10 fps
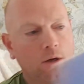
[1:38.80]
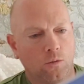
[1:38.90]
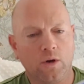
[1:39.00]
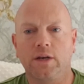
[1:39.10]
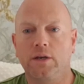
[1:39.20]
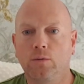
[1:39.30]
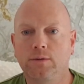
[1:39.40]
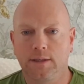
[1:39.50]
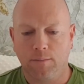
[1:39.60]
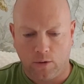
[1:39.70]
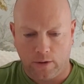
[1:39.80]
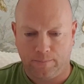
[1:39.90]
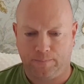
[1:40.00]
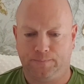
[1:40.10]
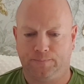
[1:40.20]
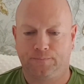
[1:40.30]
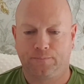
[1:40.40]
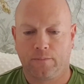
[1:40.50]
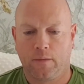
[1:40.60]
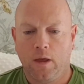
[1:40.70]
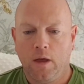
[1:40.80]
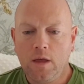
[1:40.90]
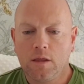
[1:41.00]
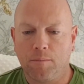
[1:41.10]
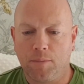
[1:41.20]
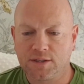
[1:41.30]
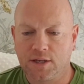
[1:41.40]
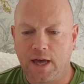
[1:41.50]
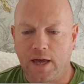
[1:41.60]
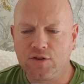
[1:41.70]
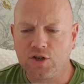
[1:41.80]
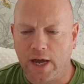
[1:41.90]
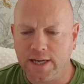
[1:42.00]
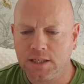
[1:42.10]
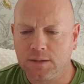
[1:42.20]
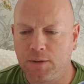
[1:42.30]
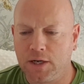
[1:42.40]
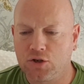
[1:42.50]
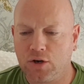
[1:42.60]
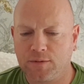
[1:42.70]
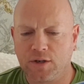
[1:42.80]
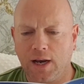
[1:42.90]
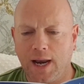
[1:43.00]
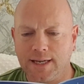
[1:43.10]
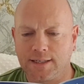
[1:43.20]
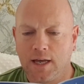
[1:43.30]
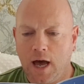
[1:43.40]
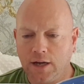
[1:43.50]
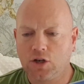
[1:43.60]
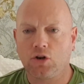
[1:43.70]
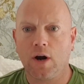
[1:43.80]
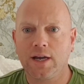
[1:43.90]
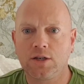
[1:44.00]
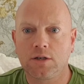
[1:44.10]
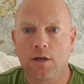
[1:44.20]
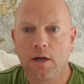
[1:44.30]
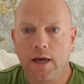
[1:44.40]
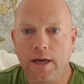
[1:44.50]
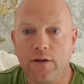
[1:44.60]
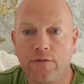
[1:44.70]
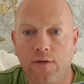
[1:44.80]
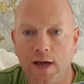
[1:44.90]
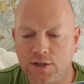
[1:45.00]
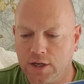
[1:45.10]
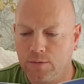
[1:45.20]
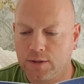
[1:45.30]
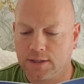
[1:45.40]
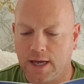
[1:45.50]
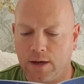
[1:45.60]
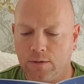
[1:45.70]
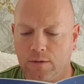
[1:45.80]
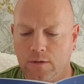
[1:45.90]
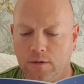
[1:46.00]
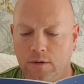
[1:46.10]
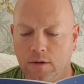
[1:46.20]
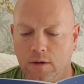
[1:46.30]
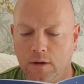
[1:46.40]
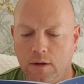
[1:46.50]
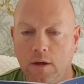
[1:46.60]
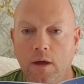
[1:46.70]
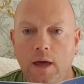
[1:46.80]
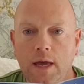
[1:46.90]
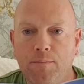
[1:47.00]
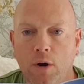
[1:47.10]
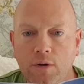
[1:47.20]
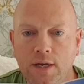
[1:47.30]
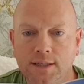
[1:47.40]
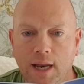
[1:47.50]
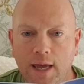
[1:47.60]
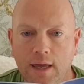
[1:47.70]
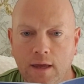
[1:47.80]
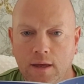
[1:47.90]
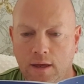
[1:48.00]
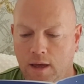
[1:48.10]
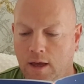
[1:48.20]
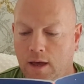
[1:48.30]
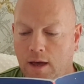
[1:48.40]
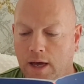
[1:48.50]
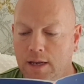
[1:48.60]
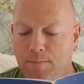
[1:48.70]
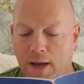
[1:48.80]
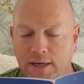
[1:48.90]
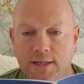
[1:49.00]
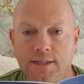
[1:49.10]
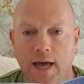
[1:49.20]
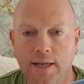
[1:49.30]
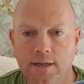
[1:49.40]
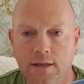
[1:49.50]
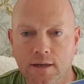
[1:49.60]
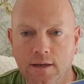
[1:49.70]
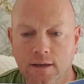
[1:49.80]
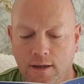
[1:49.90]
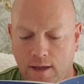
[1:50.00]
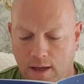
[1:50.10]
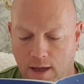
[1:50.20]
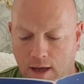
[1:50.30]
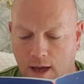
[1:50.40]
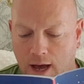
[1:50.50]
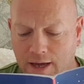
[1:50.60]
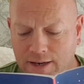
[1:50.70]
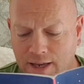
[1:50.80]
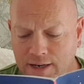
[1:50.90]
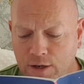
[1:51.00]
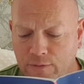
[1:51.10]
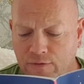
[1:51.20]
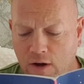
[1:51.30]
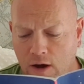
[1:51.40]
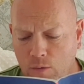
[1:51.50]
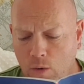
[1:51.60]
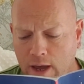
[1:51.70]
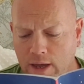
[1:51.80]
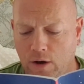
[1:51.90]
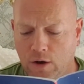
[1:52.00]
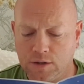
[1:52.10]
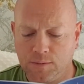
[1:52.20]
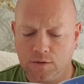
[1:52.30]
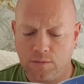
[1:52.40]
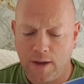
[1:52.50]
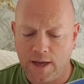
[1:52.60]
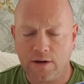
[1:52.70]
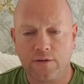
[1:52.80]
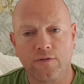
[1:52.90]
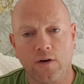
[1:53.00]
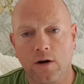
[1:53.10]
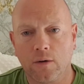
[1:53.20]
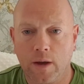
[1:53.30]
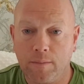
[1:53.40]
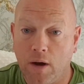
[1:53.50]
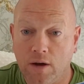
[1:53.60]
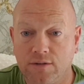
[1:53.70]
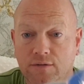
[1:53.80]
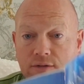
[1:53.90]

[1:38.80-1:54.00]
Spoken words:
What a naughty boy. The busker gave chase, but he tripped on a lace, and crash! In a flash he was down. He broke his leg, and he banged his head, and he ended up far away in a hospital bed in a faraway part of